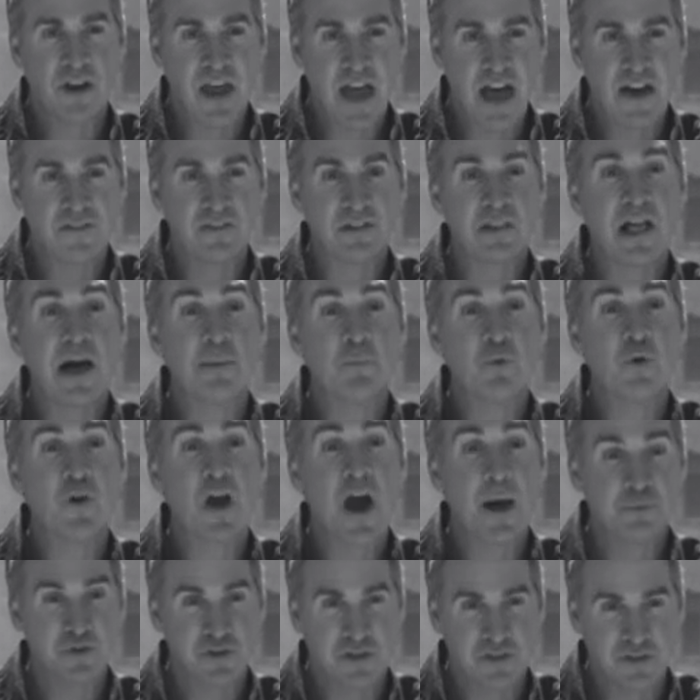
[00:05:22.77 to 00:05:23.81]
to have a lot more
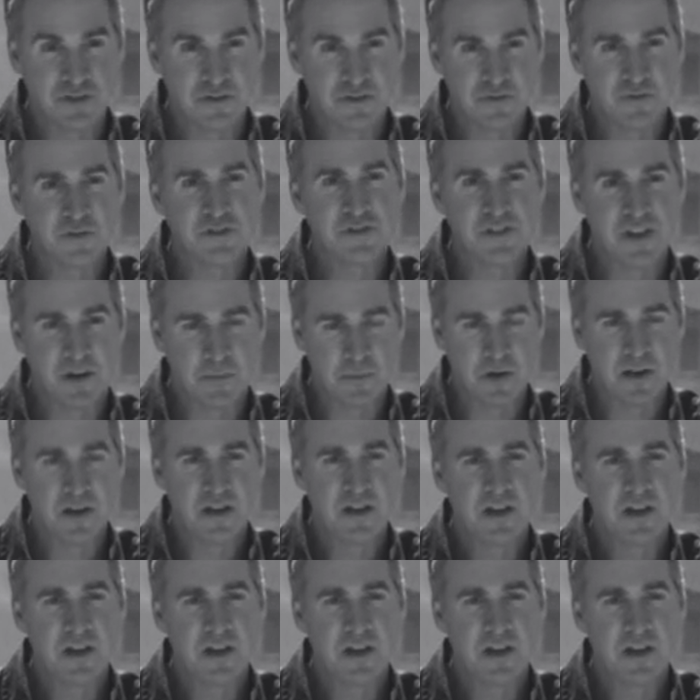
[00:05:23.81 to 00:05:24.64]
options for cinema.